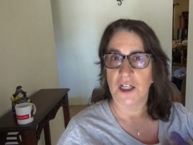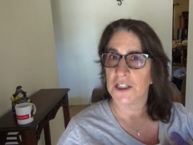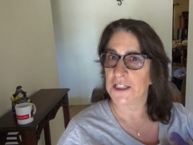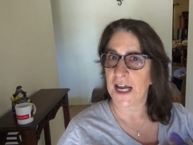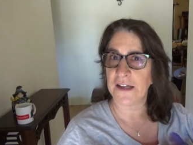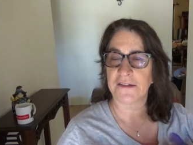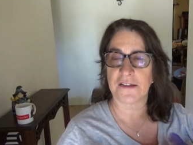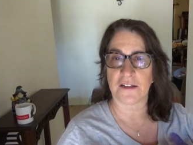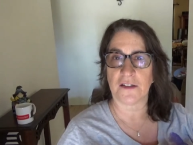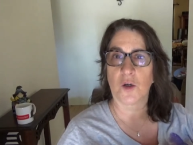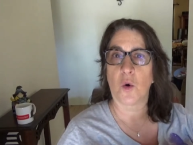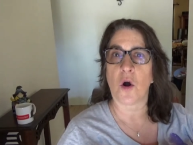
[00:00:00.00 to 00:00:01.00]
test
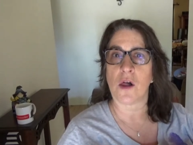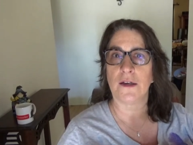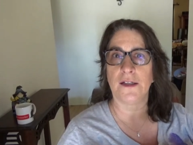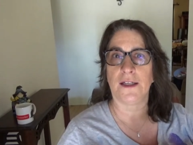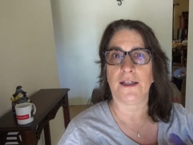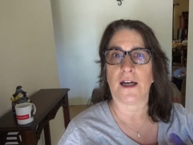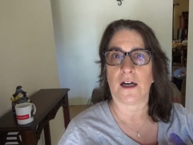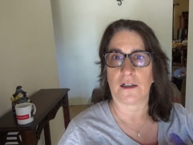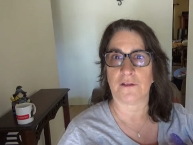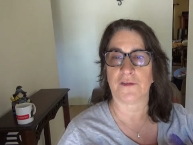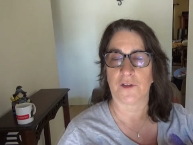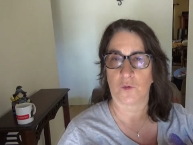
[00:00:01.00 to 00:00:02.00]
the quality
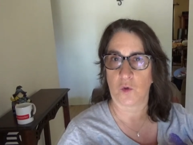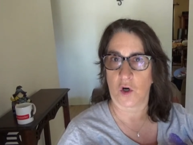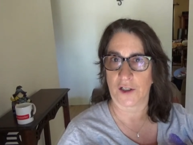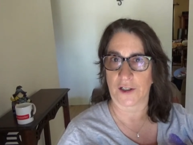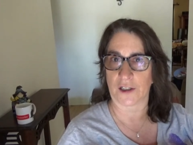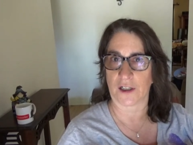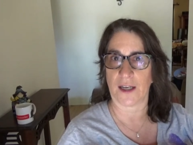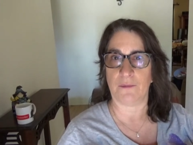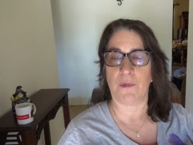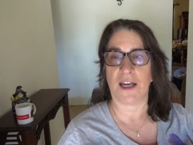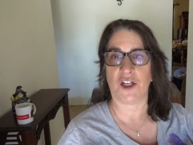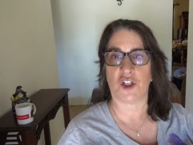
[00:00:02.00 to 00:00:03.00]
of the water and
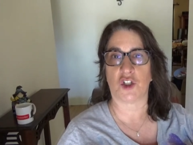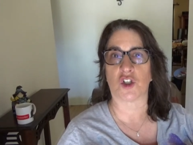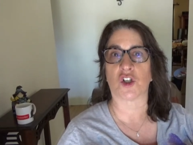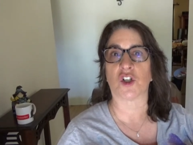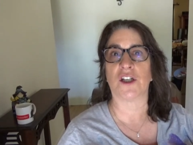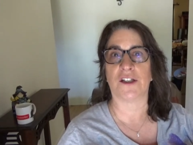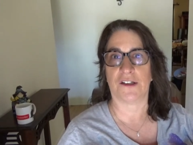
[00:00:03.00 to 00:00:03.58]
make sure it